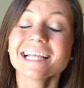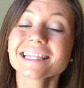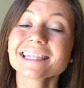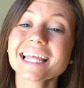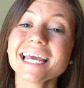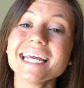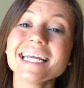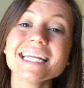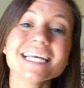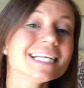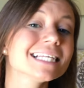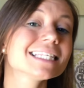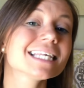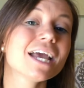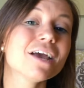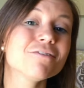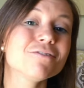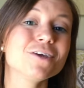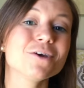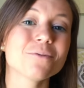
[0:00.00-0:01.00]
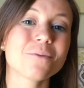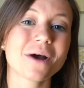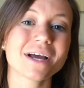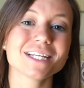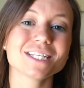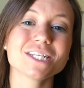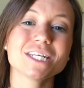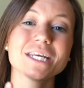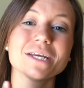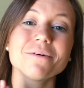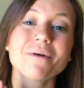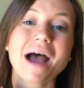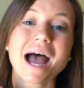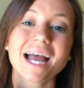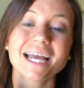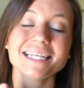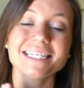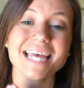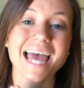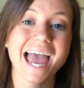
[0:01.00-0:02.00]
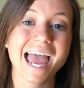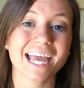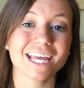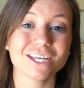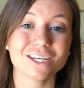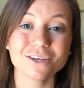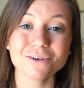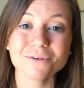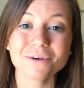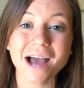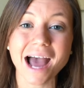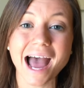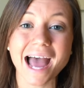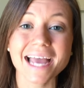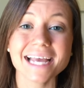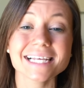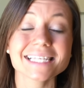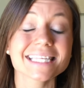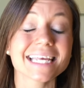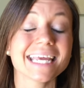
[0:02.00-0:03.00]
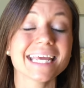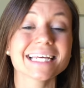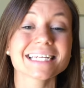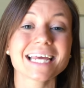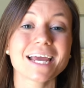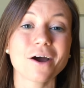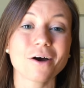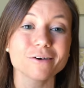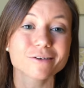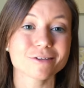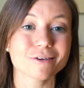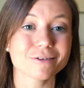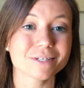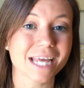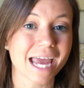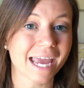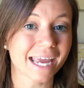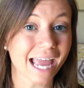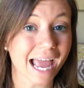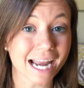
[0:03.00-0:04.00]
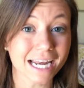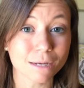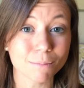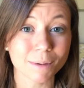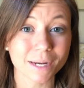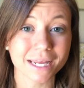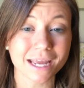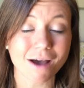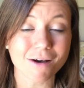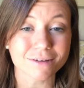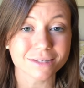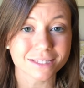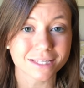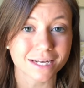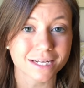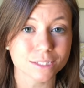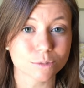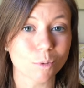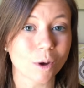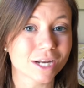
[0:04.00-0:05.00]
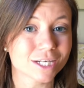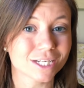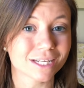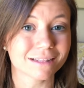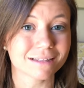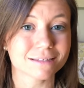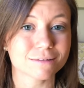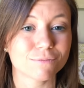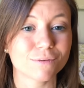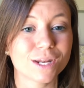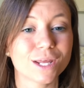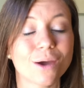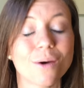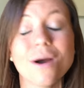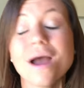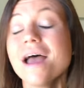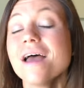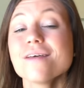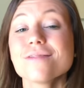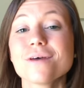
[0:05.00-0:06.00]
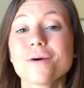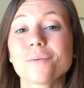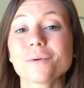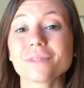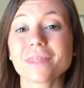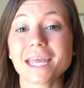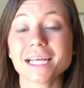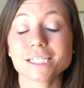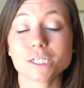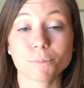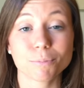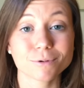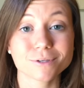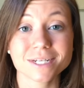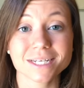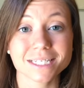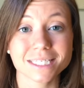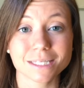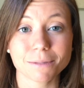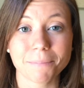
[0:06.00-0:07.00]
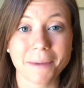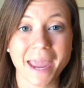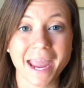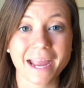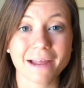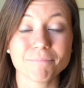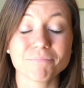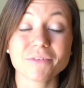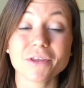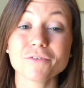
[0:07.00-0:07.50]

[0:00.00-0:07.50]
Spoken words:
Ladies, if you want to, I tag you guys, and I also tag anybody else that is watching this video that would like to participate.